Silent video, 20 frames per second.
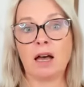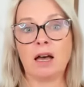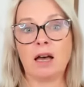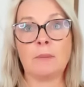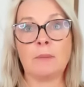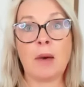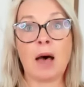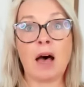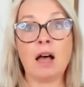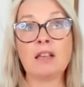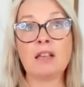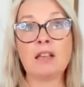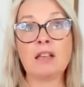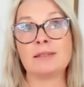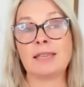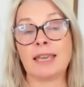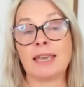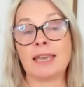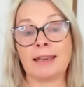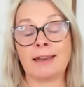um,
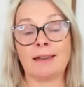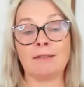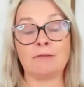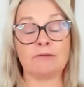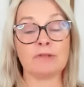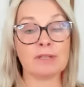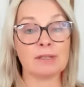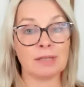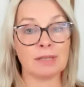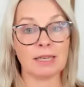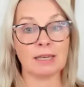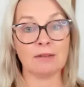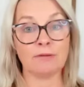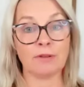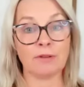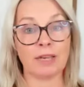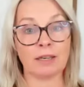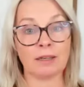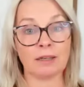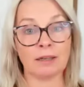asking and
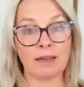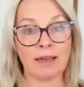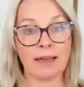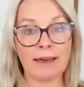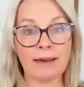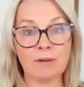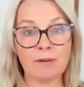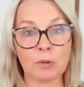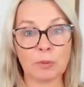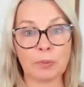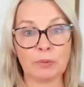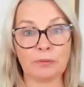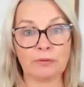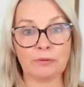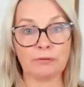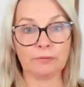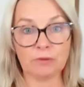receiving help